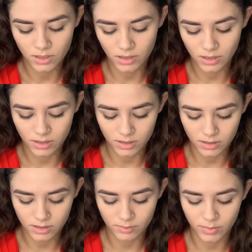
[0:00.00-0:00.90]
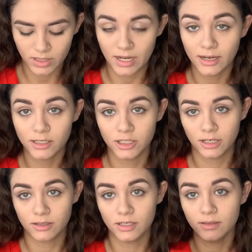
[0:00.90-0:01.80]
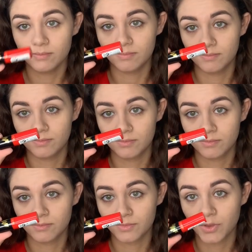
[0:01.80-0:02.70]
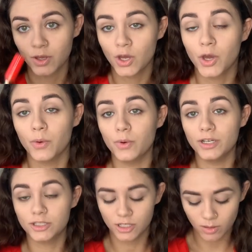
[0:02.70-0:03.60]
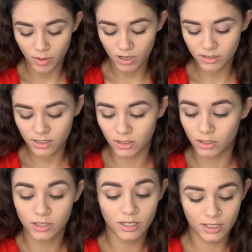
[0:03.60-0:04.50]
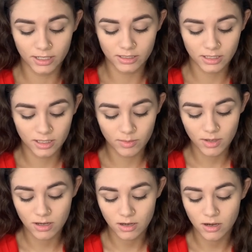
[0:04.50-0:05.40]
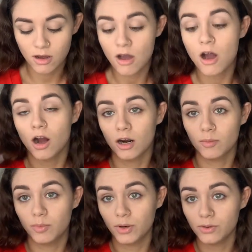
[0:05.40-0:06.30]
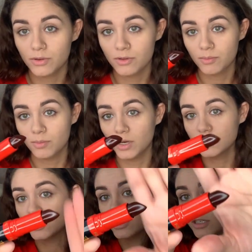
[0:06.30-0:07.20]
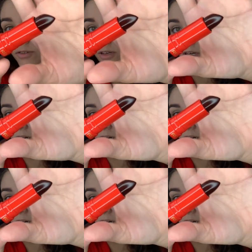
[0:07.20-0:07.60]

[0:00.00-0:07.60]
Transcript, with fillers: and Black Cherry, which upon looking into them are both much different